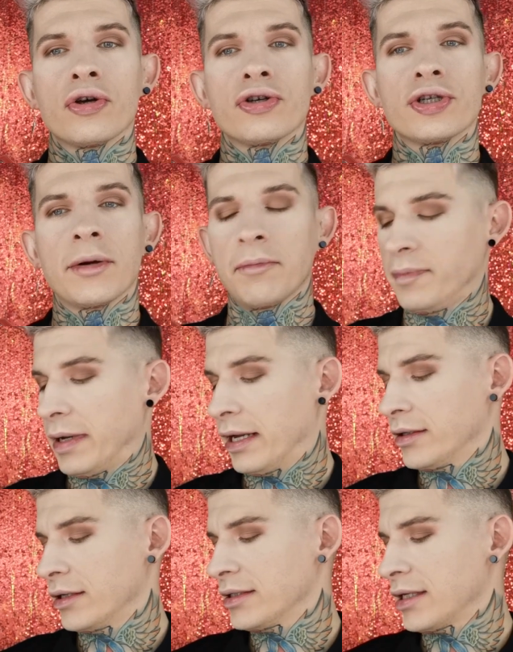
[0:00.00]

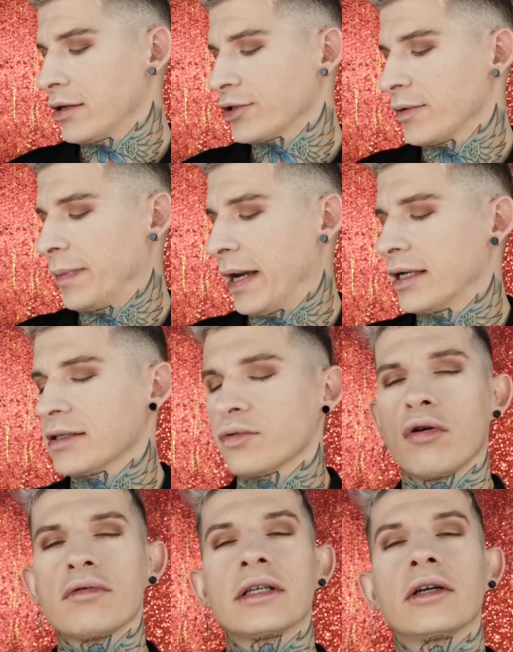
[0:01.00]
champagne, it's not champagne, it's
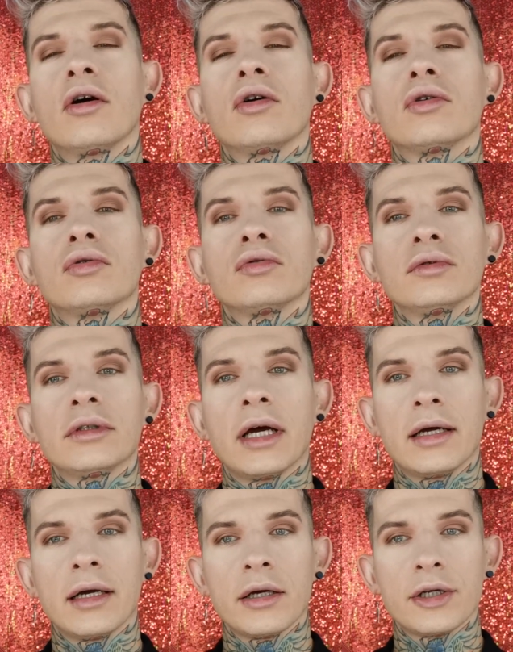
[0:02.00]
rosy gold
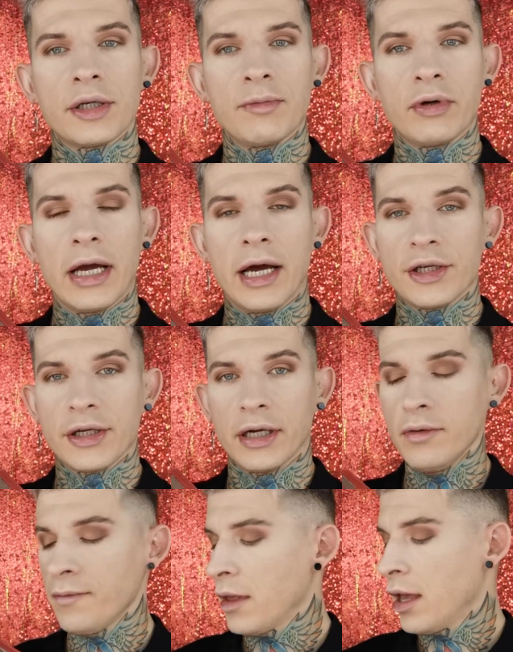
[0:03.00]
shimmery
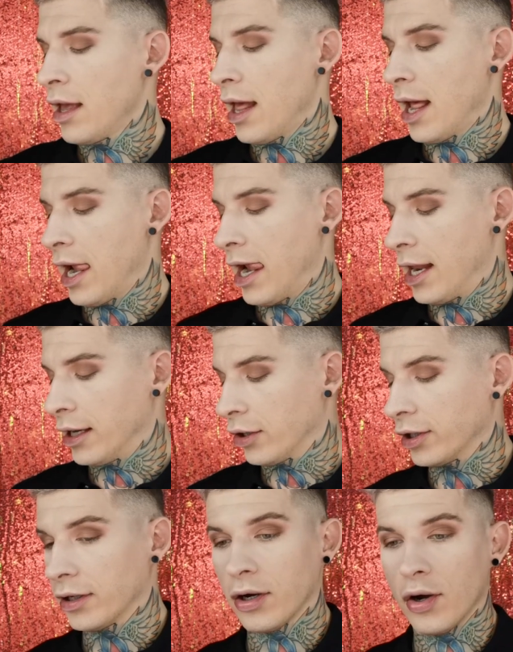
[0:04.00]
eyeshadow, and I'm
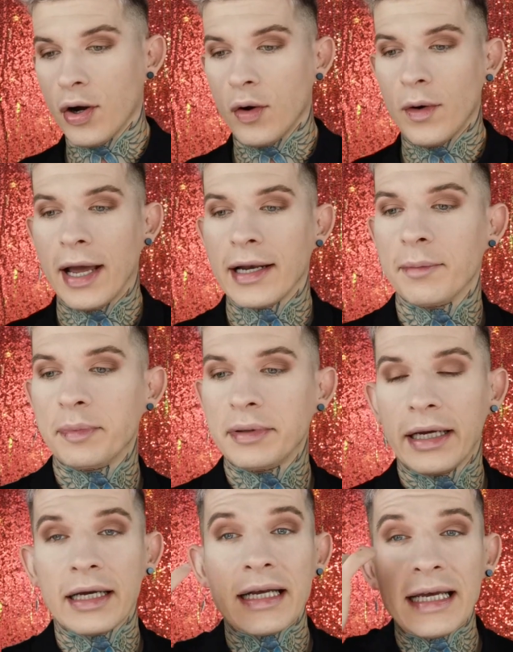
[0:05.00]
gonna go and
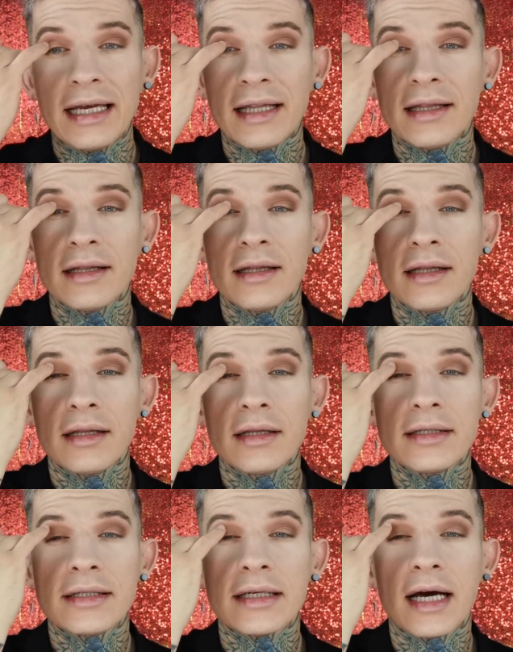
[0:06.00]
apply it
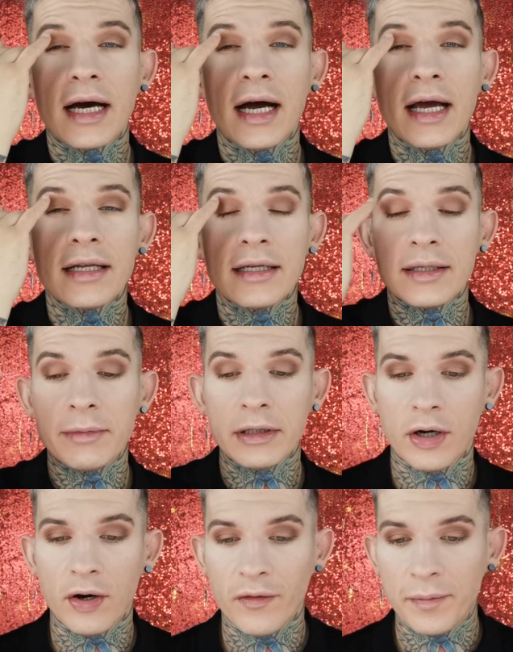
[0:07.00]
inside in the
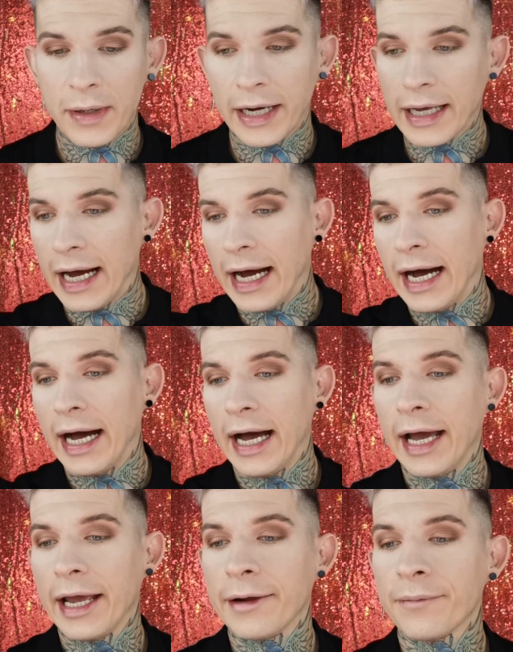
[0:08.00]
middle of my
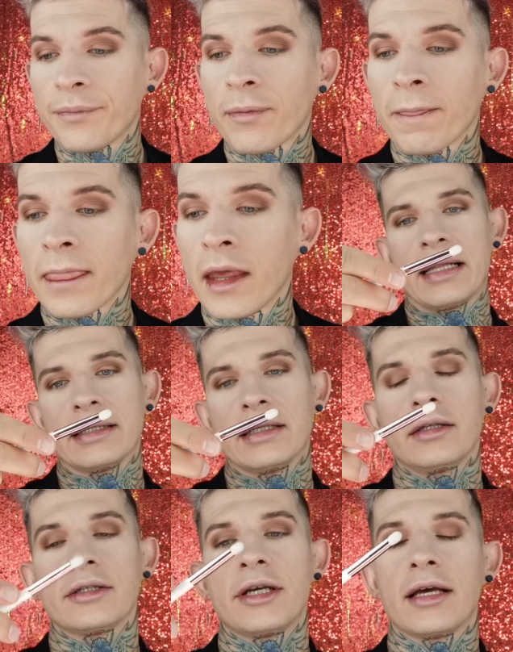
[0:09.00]
eye
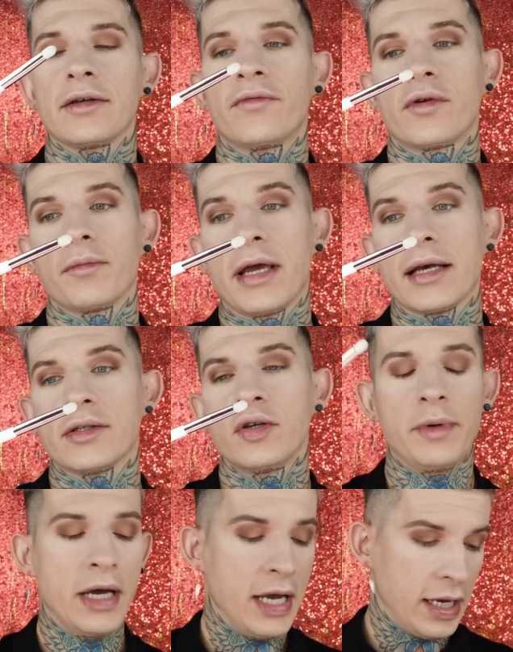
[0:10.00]
pencil from
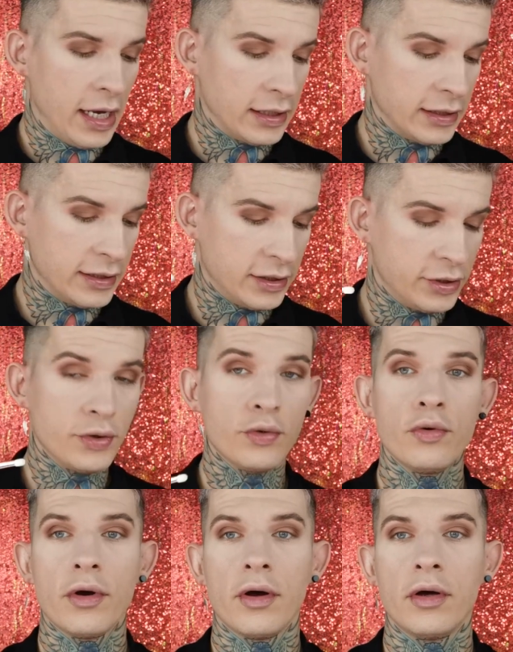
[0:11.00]
Yesup, and it's
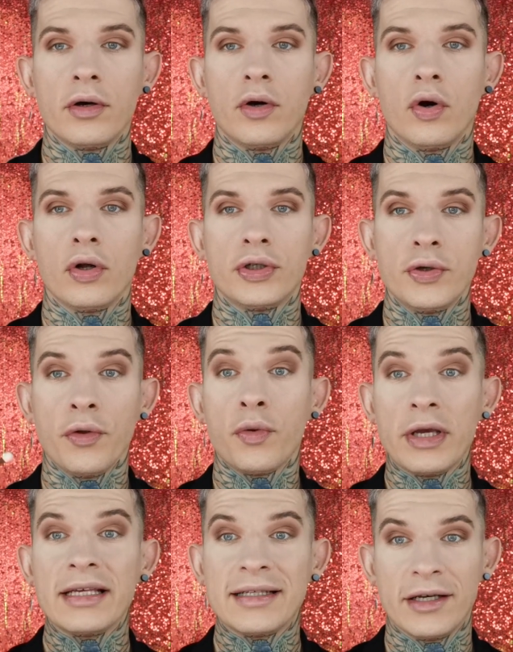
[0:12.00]

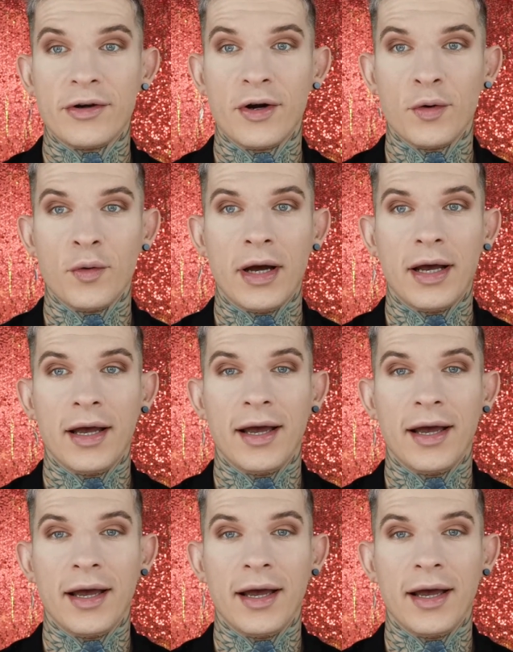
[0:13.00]
230